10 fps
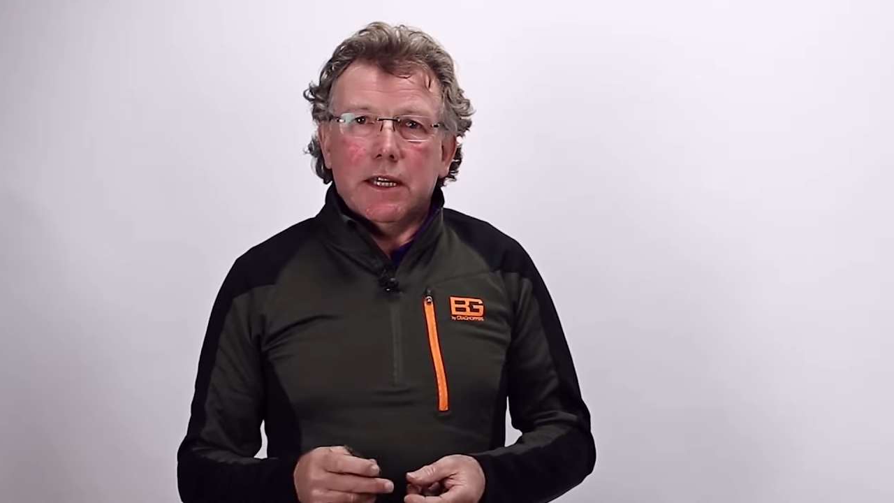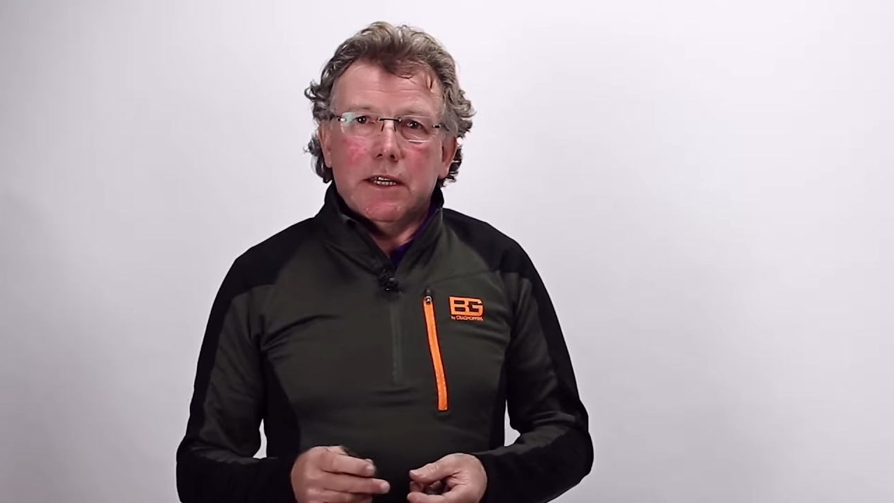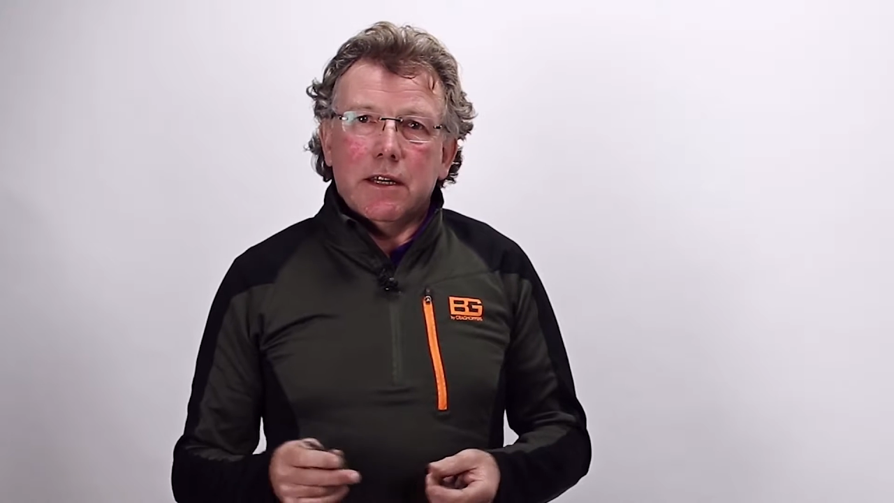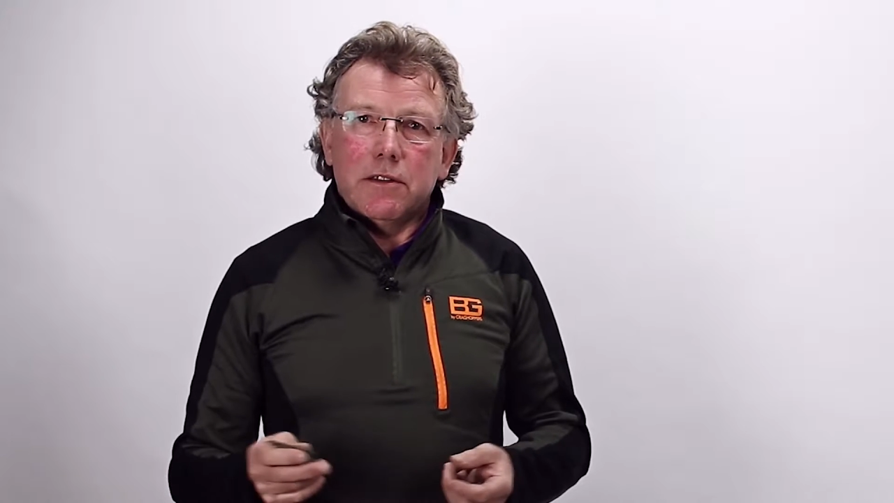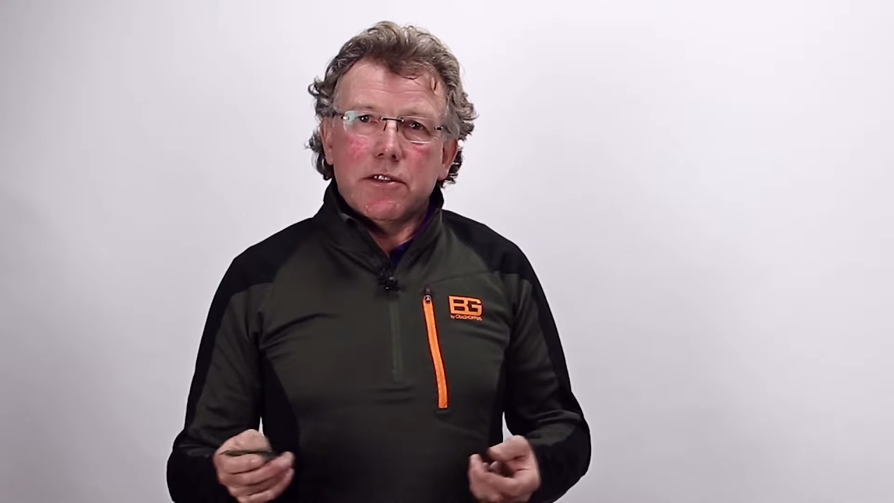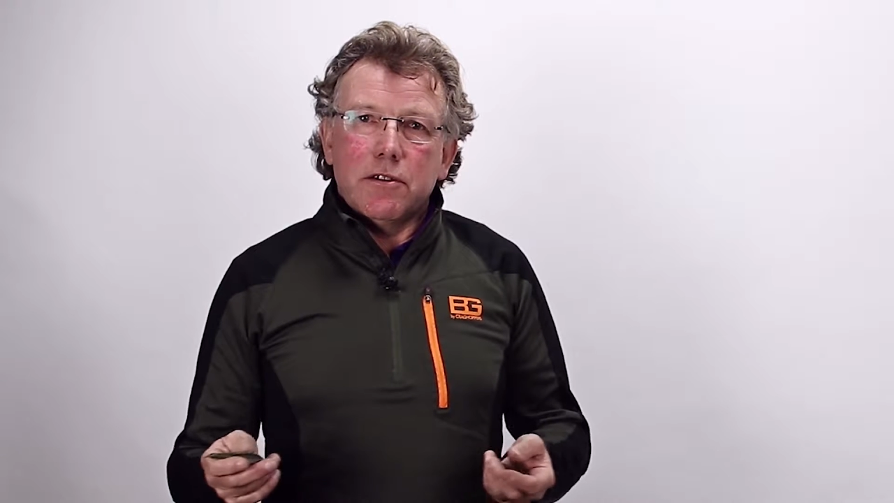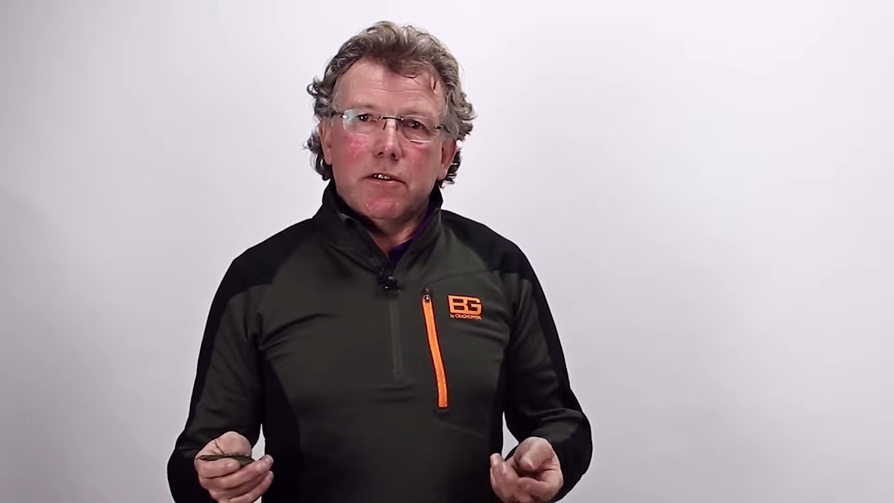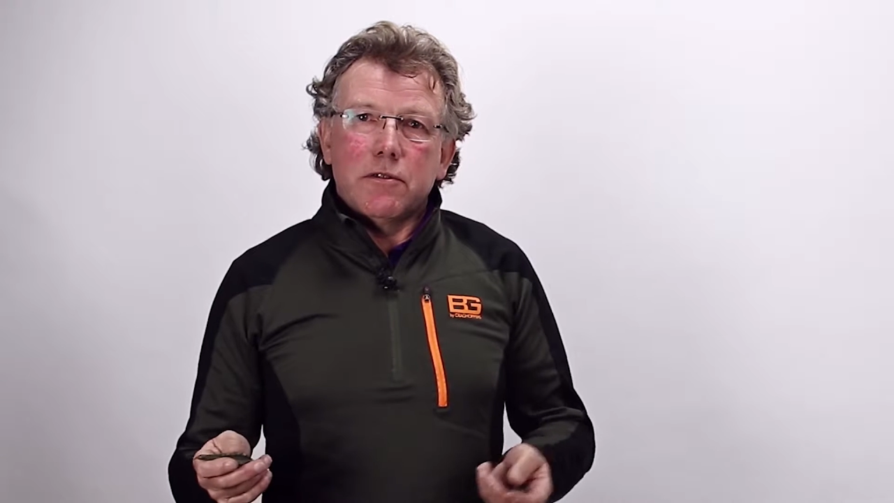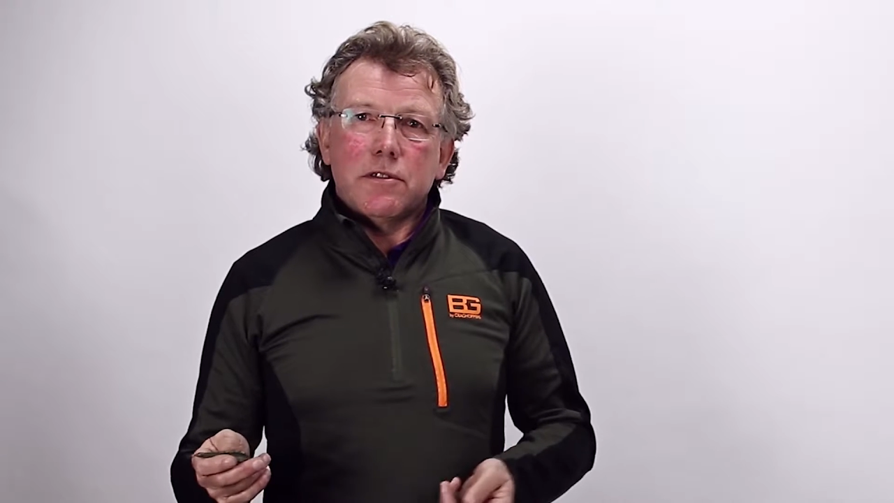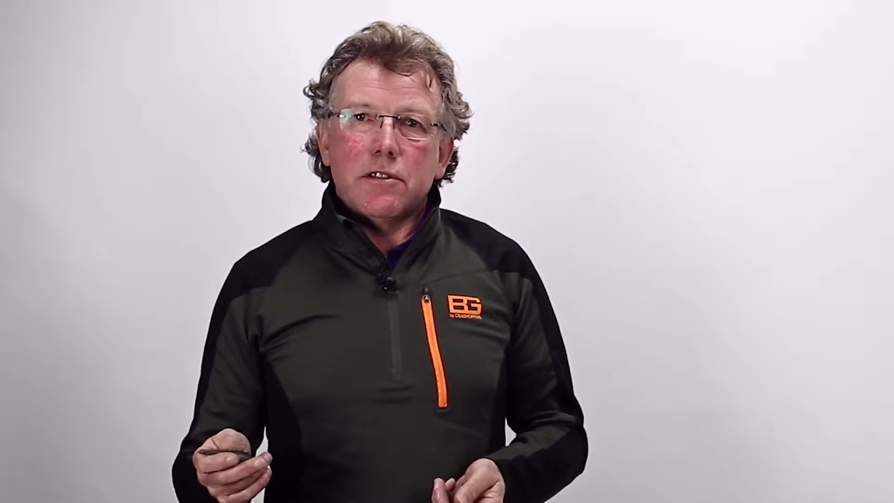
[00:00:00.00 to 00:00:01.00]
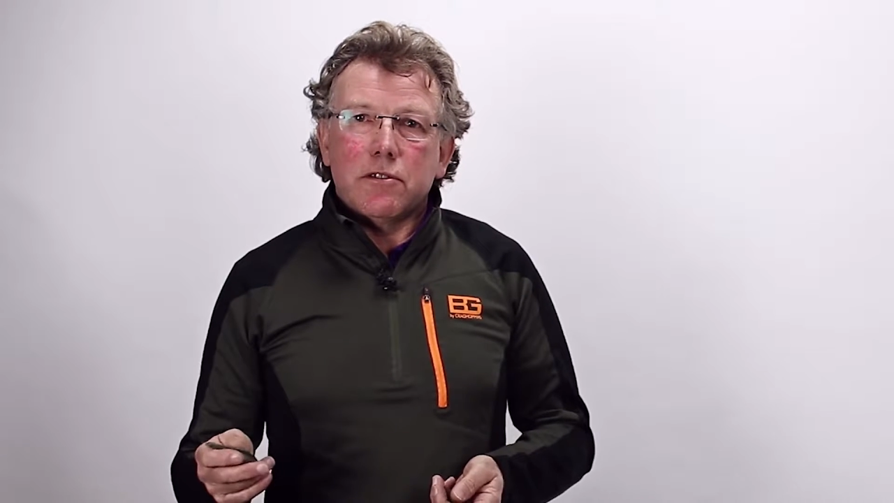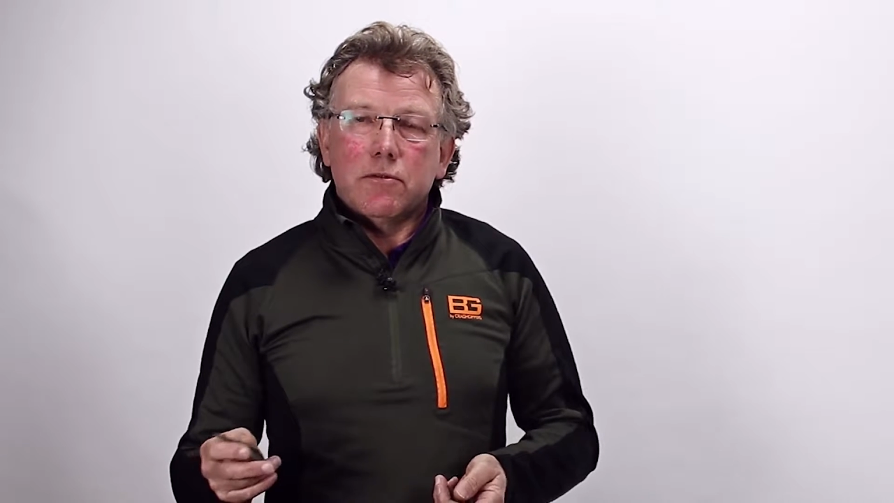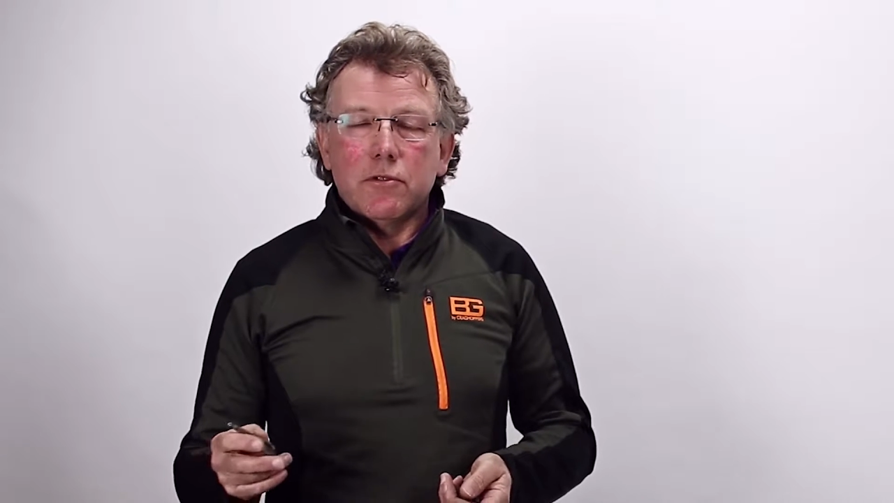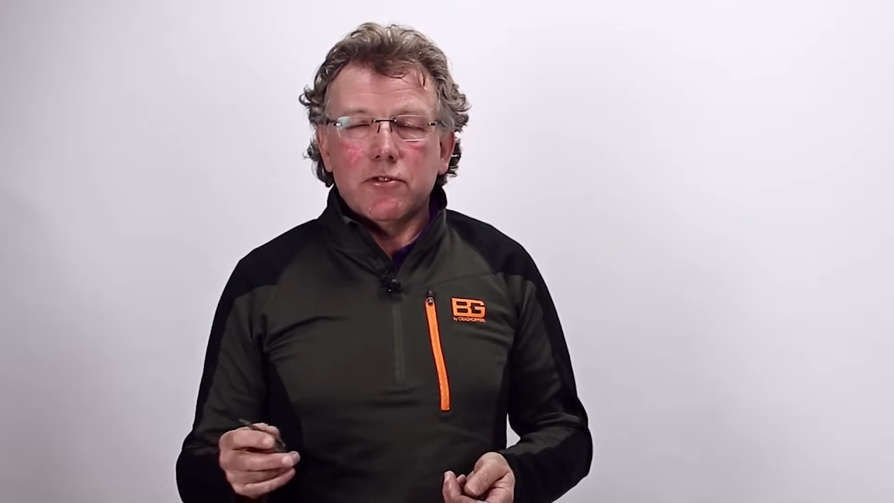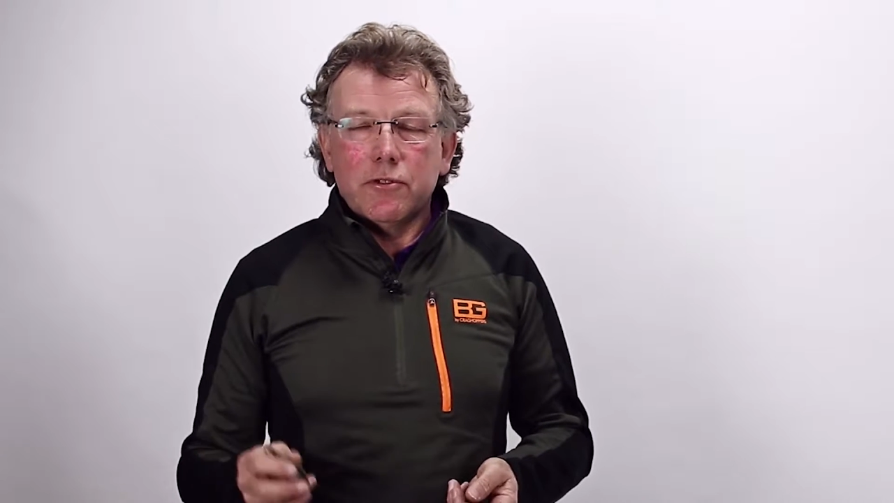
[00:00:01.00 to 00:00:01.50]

in other circles it's called a